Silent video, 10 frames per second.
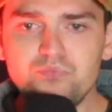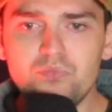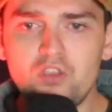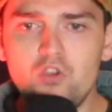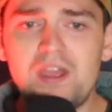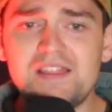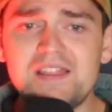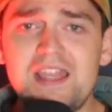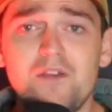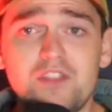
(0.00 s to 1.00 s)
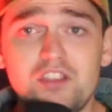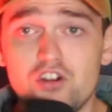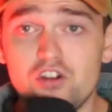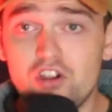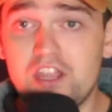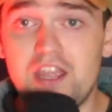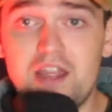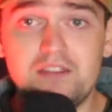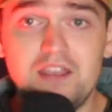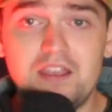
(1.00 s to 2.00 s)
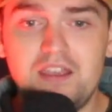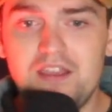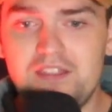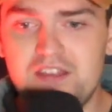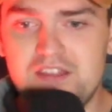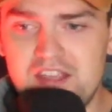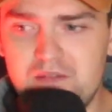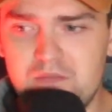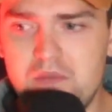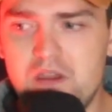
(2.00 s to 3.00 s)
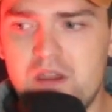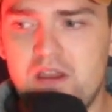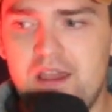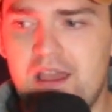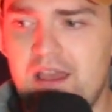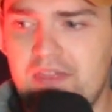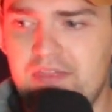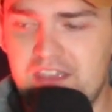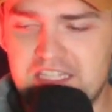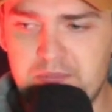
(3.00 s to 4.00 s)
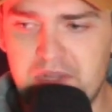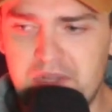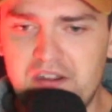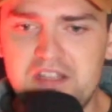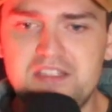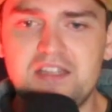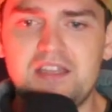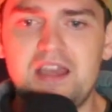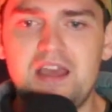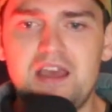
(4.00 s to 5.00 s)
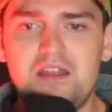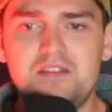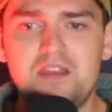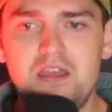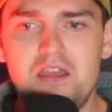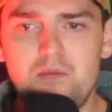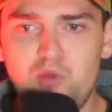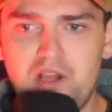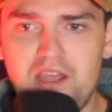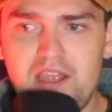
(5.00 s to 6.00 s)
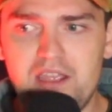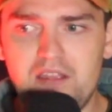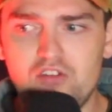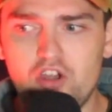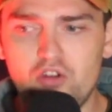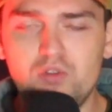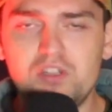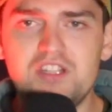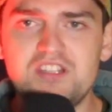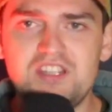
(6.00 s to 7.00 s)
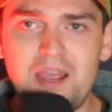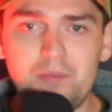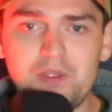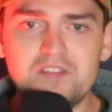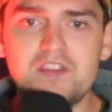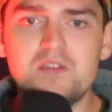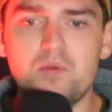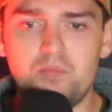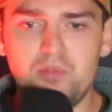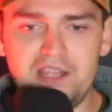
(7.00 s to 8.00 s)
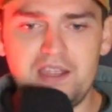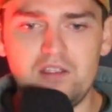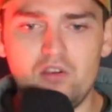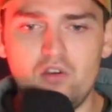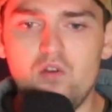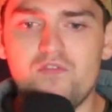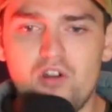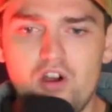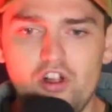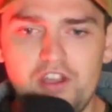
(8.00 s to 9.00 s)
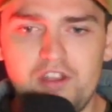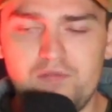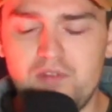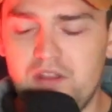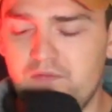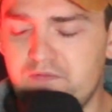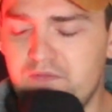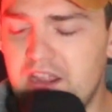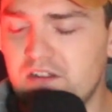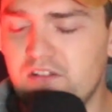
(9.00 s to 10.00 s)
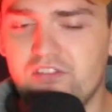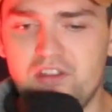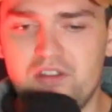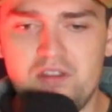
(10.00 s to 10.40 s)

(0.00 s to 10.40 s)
who had left that you're looking at the team, the experience that they had, playing not only in the Champions League but playing overall in in finals and